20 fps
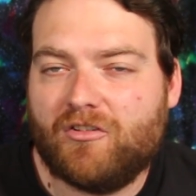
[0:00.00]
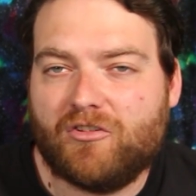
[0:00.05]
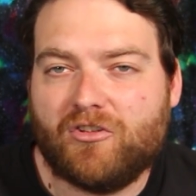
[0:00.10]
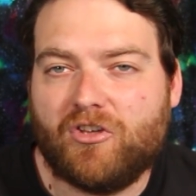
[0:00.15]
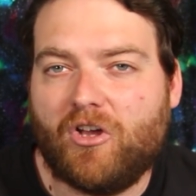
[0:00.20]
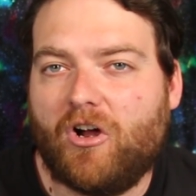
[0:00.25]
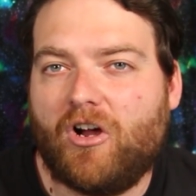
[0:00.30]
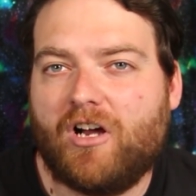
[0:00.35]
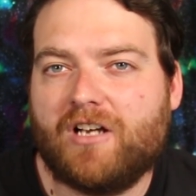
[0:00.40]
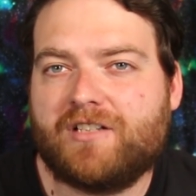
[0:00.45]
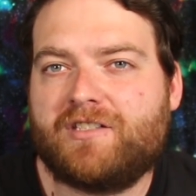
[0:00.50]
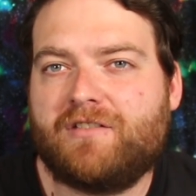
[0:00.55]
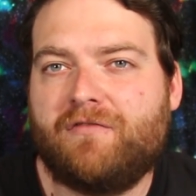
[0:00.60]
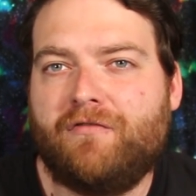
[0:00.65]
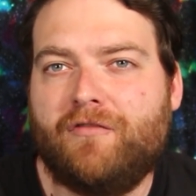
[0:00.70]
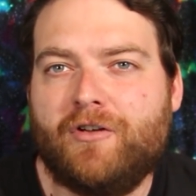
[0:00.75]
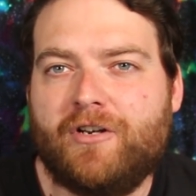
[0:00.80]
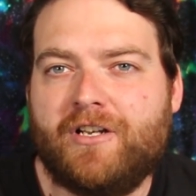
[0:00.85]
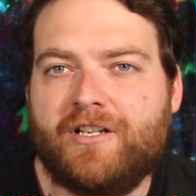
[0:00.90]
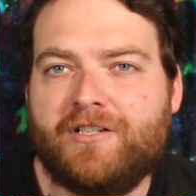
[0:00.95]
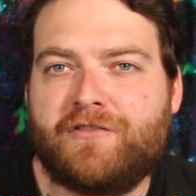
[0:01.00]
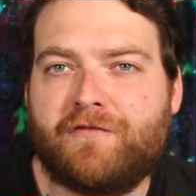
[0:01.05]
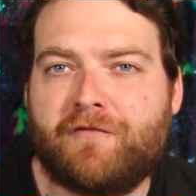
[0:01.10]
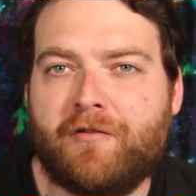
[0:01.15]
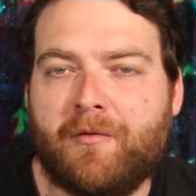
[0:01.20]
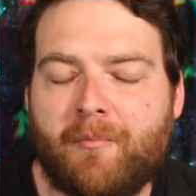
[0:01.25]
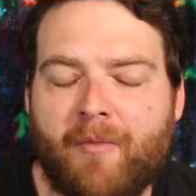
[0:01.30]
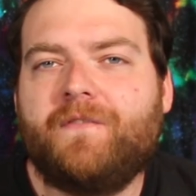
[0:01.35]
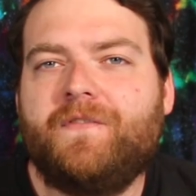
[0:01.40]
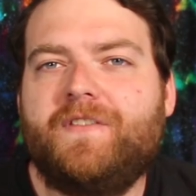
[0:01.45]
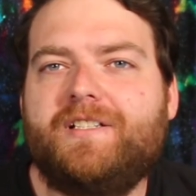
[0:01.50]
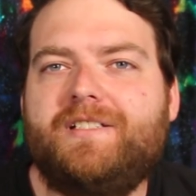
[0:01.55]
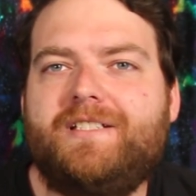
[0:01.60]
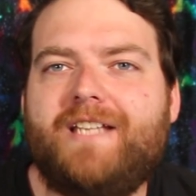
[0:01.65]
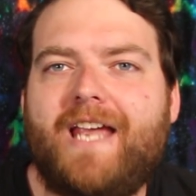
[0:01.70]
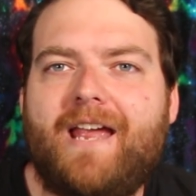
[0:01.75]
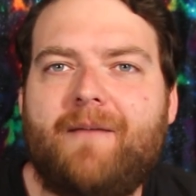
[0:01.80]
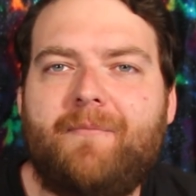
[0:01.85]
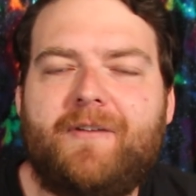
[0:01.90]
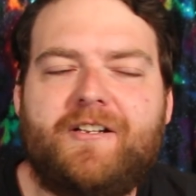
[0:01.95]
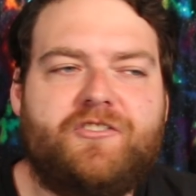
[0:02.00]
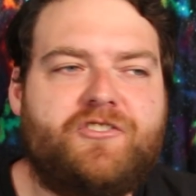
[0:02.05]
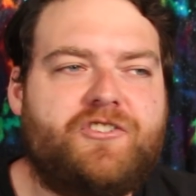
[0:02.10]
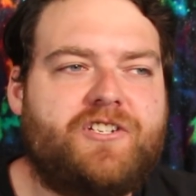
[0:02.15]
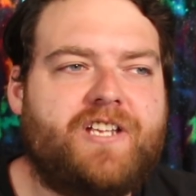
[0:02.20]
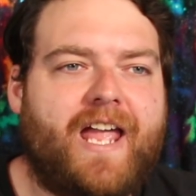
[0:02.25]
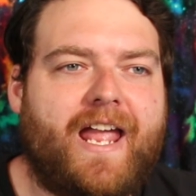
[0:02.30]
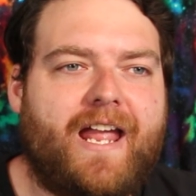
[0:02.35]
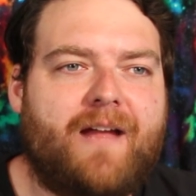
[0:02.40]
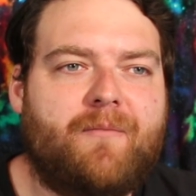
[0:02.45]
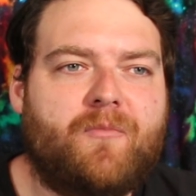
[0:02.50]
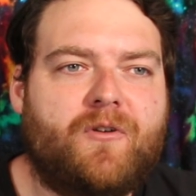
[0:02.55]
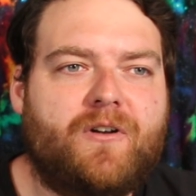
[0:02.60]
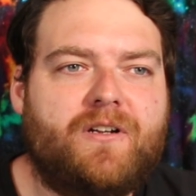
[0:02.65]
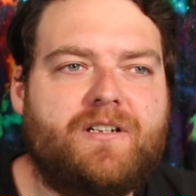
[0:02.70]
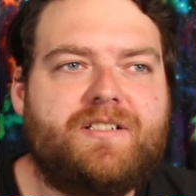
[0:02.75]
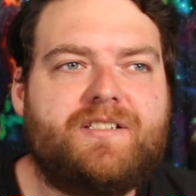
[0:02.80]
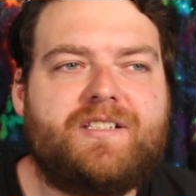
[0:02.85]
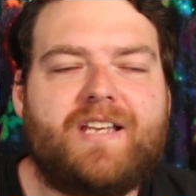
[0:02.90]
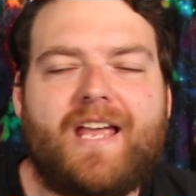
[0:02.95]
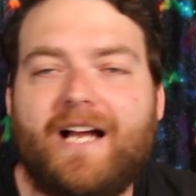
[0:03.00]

lost footage from the damaged cameras.